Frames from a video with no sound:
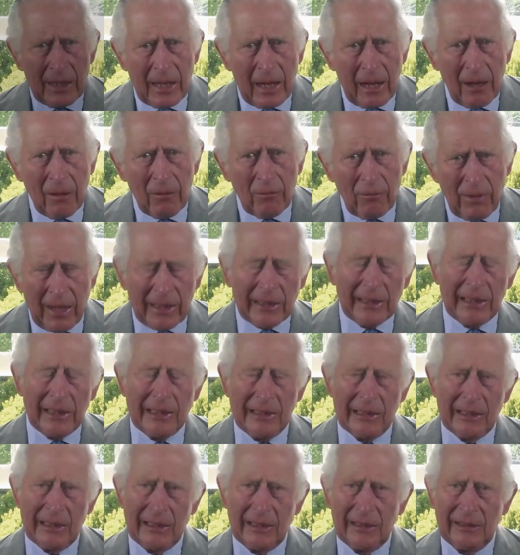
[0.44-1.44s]
We now
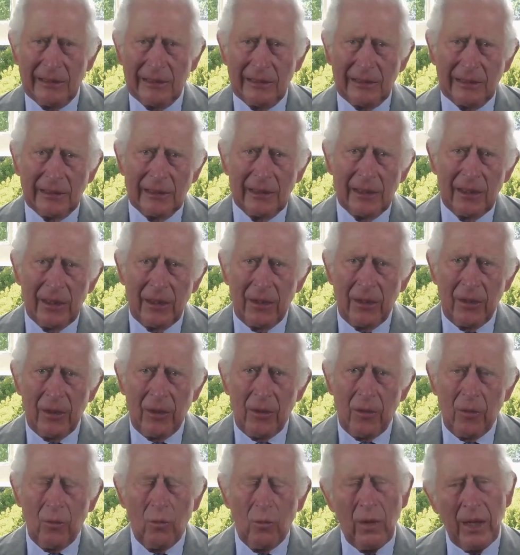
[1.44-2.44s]
recognize
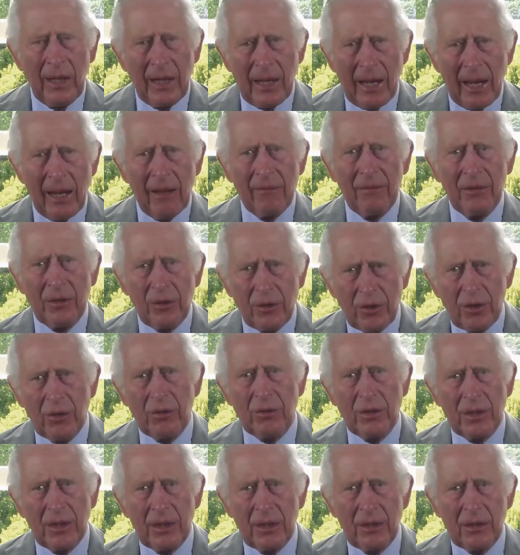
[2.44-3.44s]
we have a
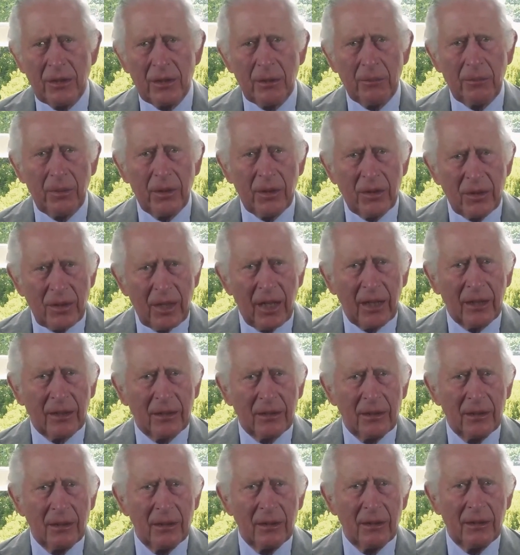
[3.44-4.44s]
duty to
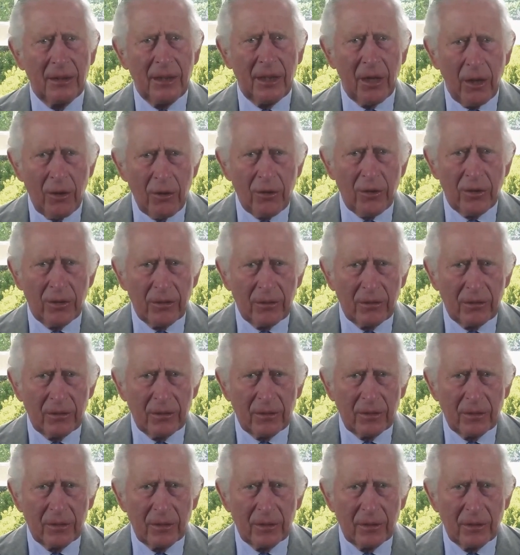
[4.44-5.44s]
protect the
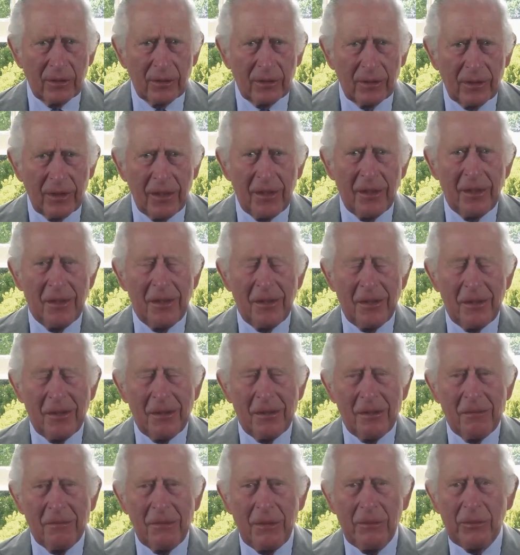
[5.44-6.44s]
oceans.
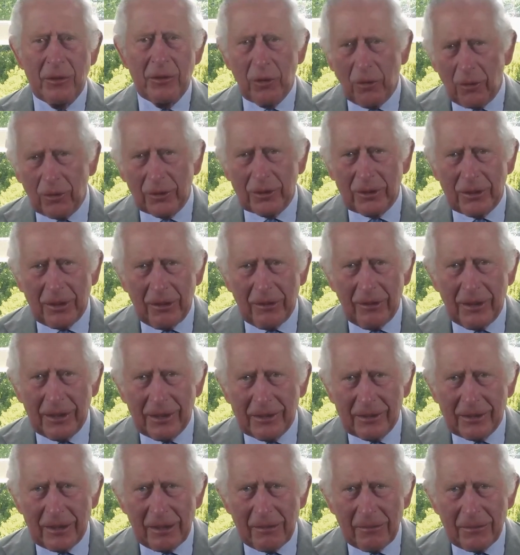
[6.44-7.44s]
We must also
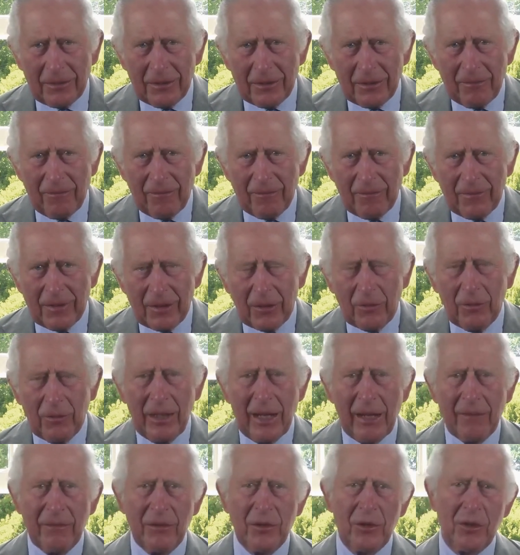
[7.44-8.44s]
accept that
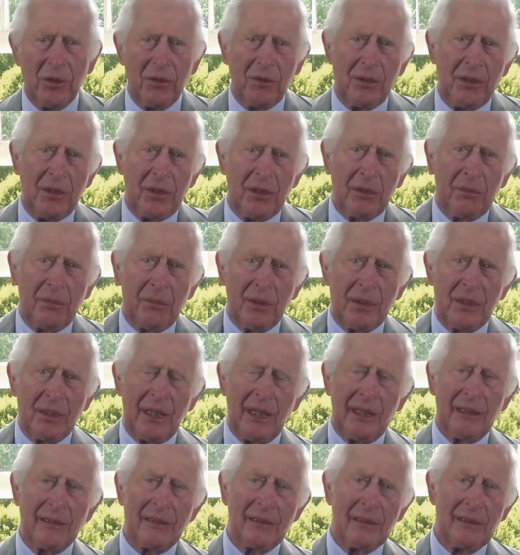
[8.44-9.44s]
we have a duty to
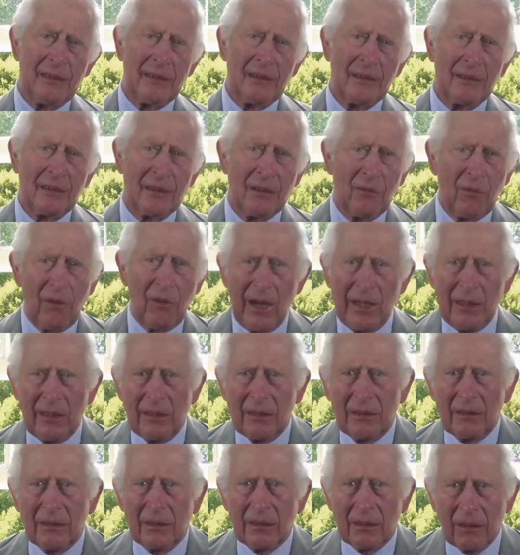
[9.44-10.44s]
protect the
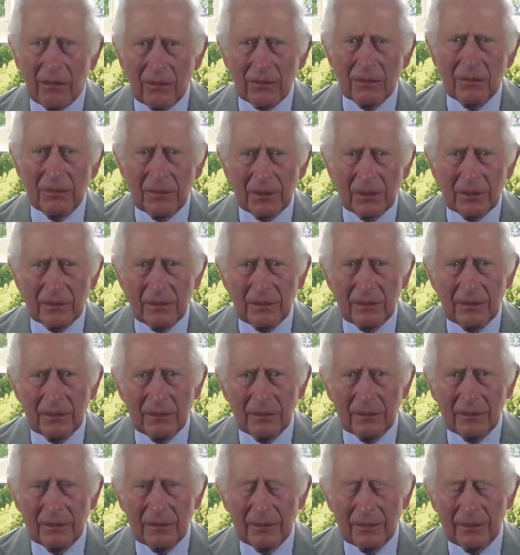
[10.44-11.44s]
wider cosmos.